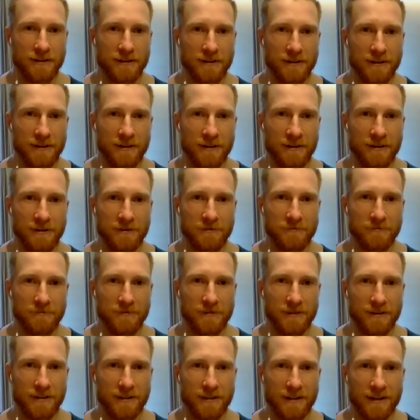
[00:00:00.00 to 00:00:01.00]

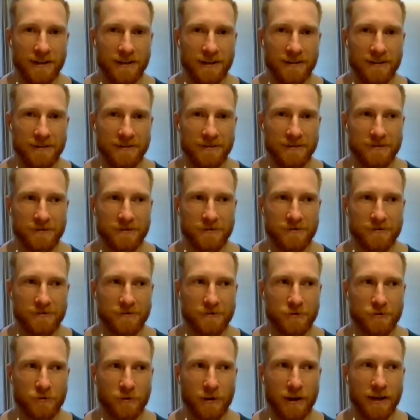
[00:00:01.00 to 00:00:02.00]
and
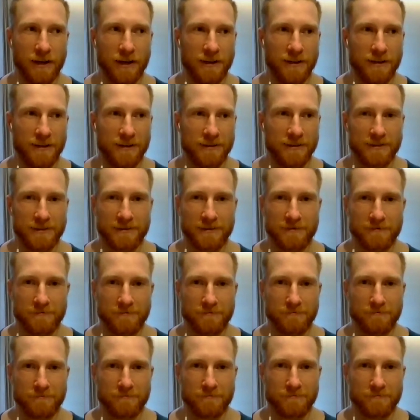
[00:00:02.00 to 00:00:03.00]
training is
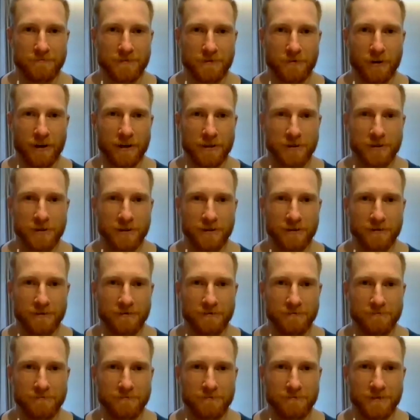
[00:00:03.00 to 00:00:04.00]

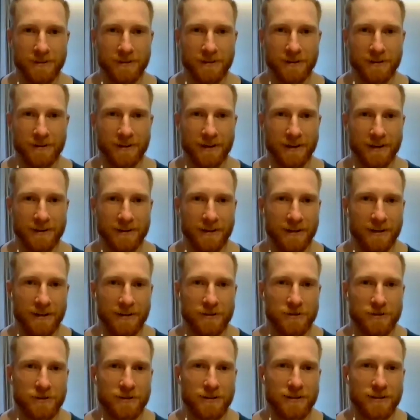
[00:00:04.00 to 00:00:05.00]
scratching like the
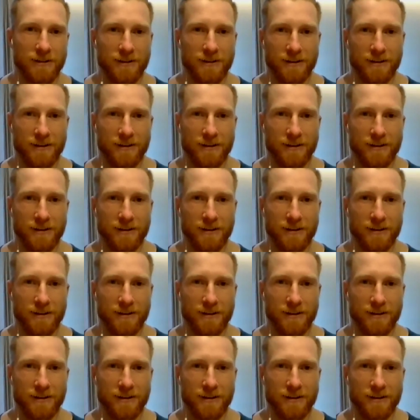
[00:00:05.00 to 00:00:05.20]
itch.